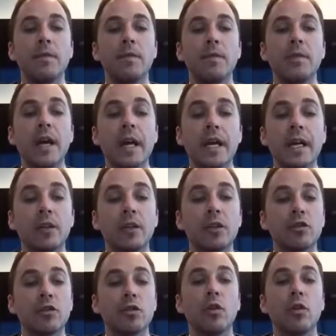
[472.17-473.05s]
They
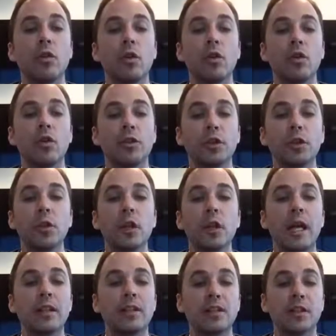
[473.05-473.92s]
control 2
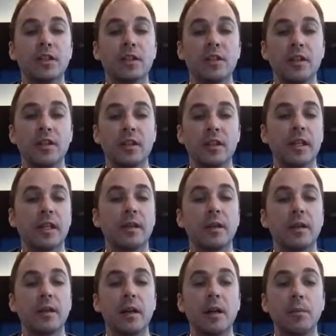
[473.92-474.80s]
licenses
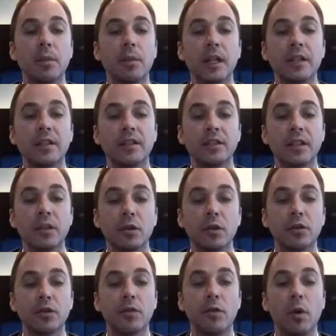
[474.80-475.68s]
that are placed at
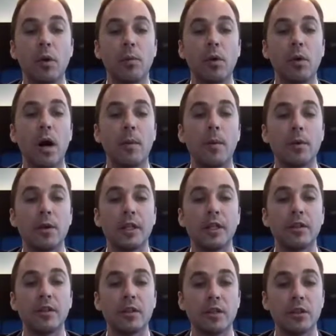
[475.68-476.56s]
those 4
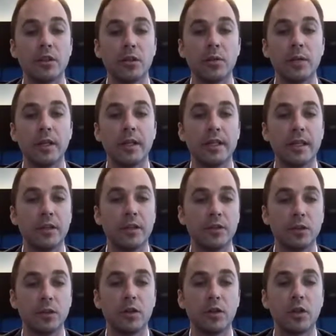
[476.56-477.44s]
properties, the 2 retail,
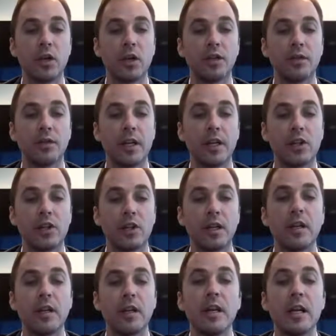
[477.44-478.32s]
2
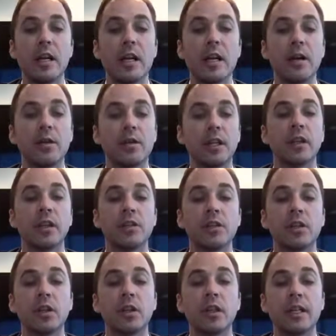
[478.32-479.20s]
cultivation. So
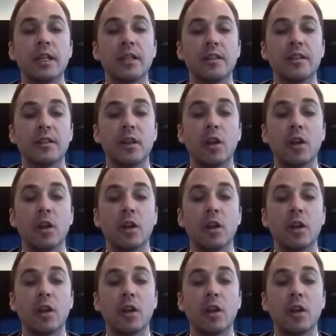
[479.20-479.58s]
let's look at this as a